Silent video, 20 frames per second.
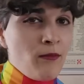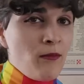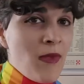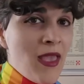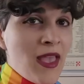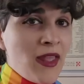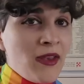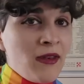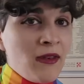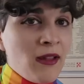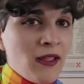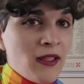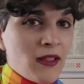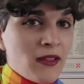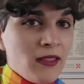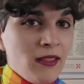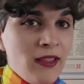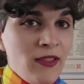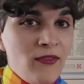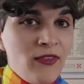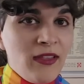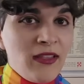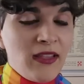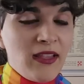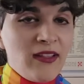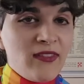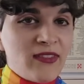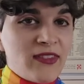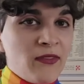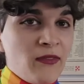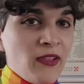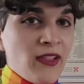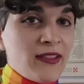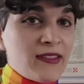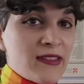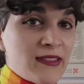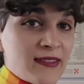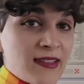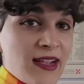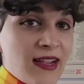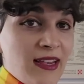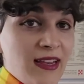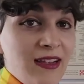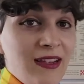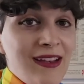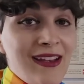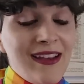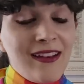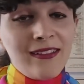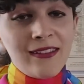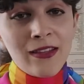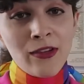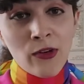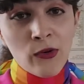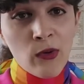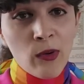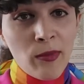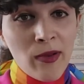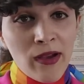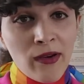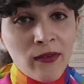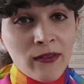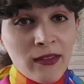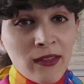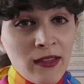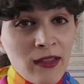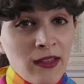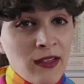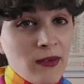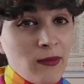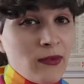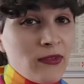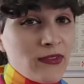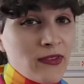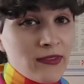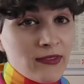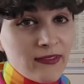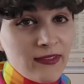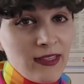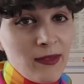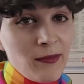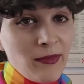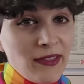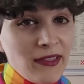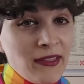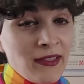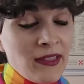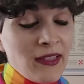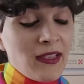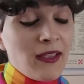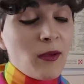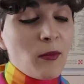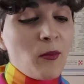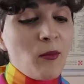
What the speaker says: men living in civilized society needed to know about. It was unseemly.